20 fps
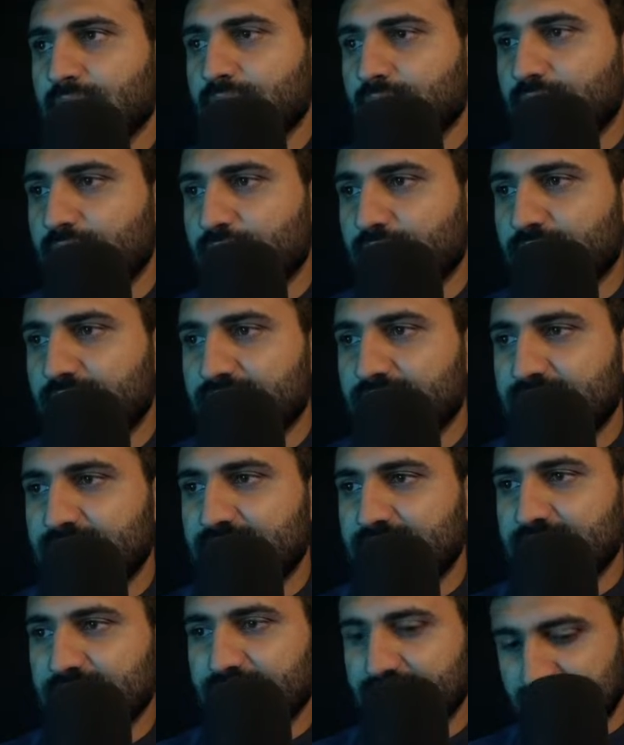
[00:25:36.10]
Okay,
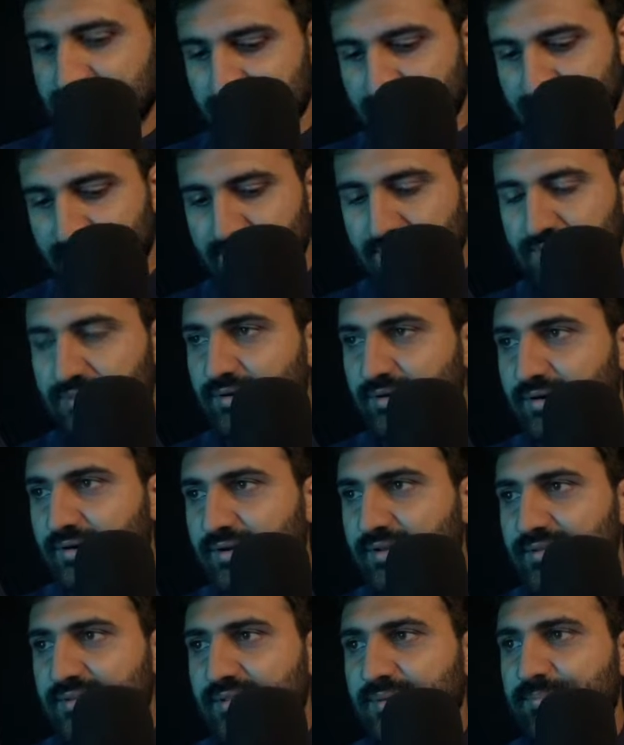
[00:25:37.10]
this is the third
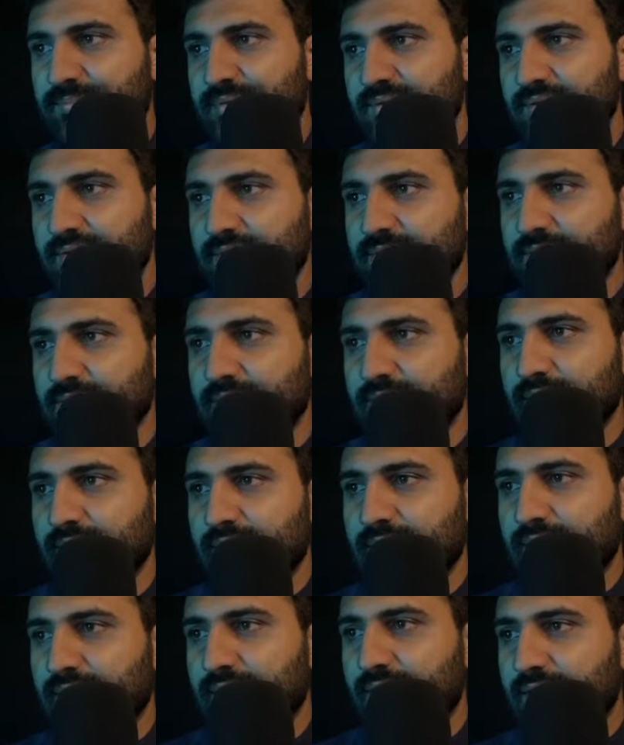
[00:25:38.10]
example,
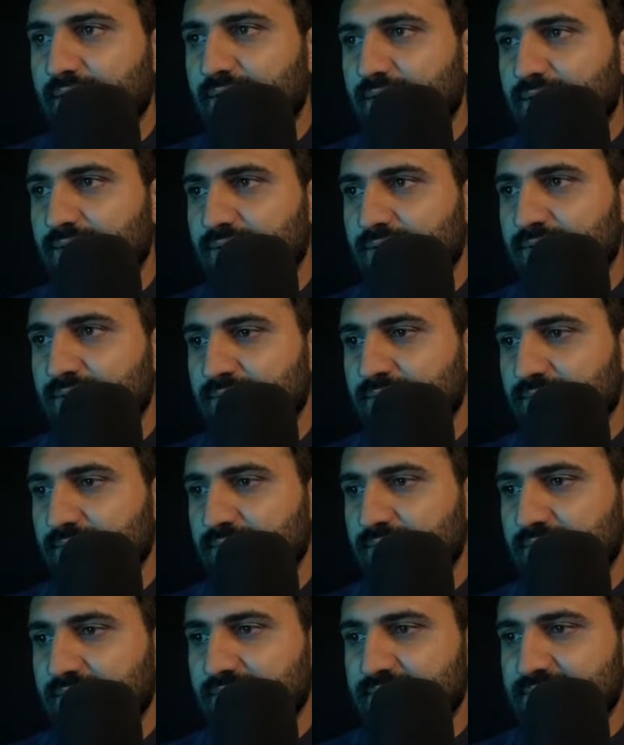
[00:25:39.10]

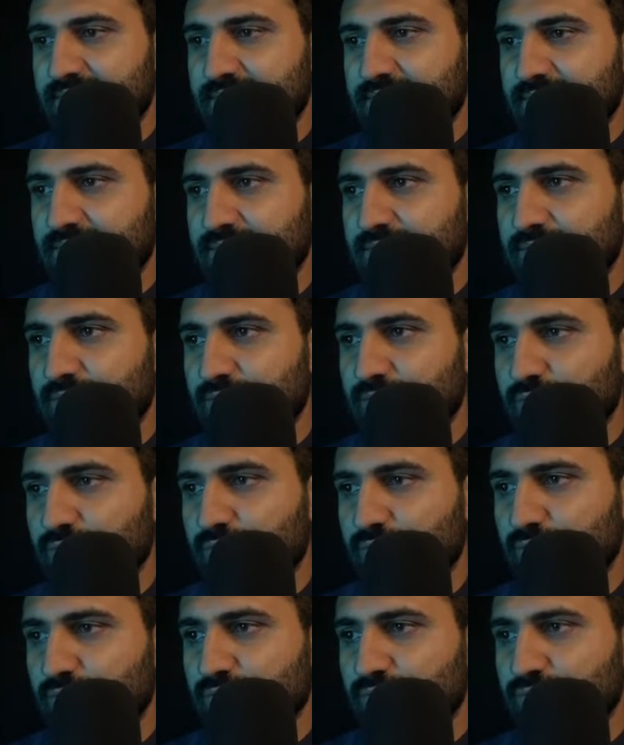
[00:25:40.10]
and let's
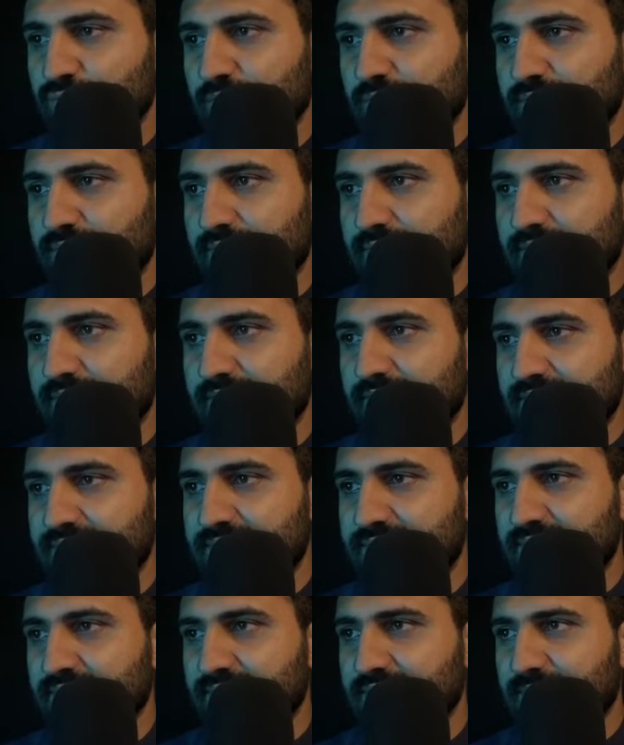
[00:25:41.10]
go to our
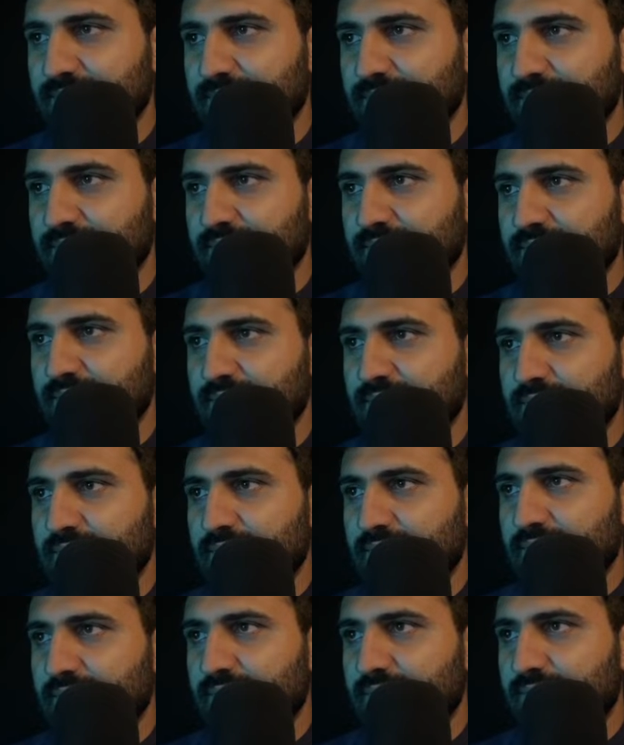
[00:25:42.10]
next example,
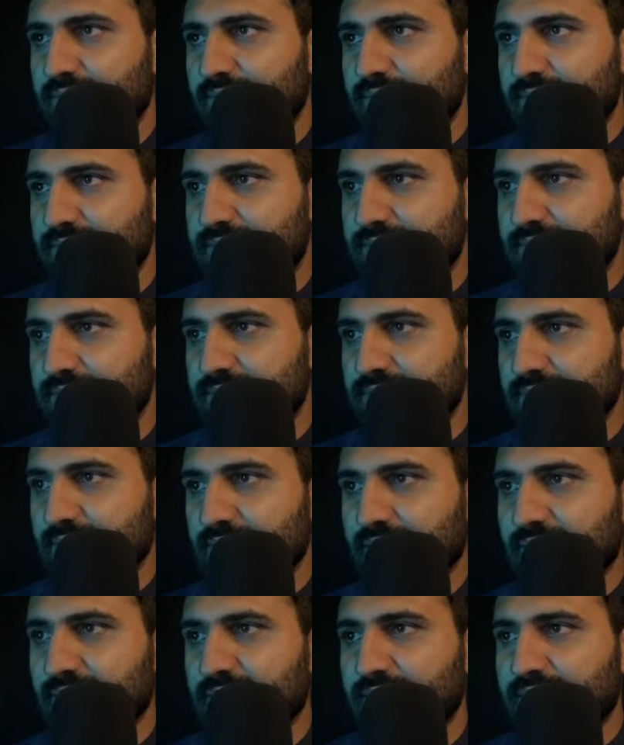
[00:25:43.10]
which is
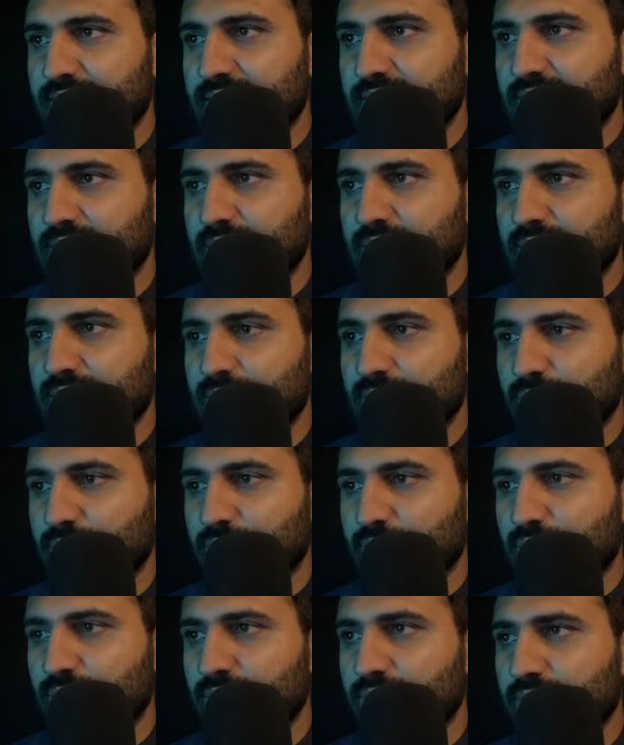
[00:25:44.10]
a little
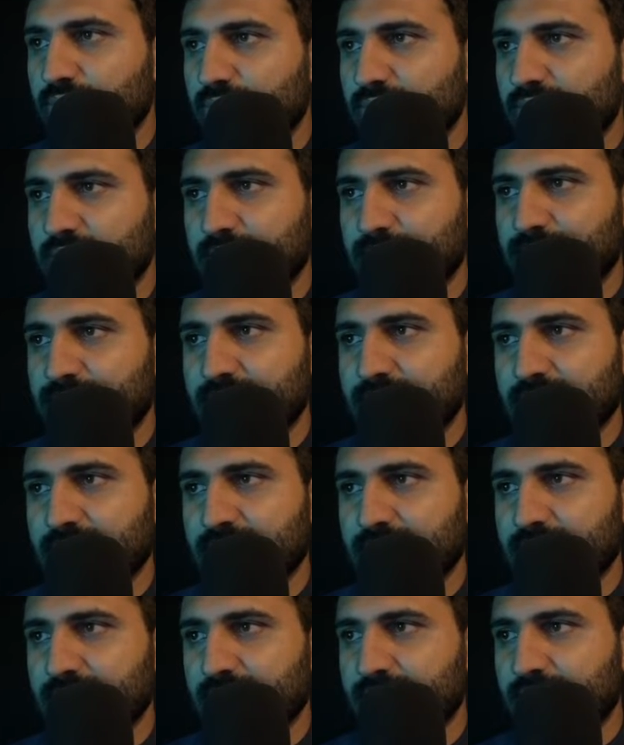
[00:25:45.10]
more
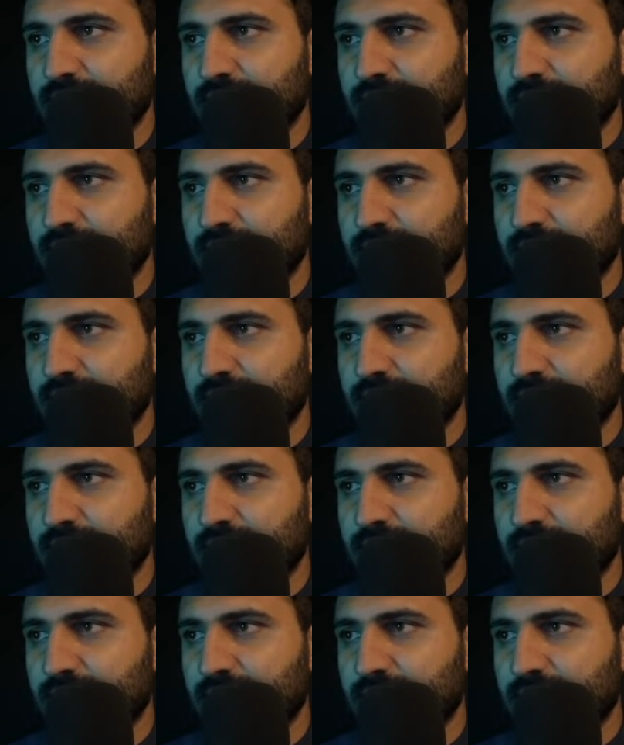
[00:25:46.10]
complicated.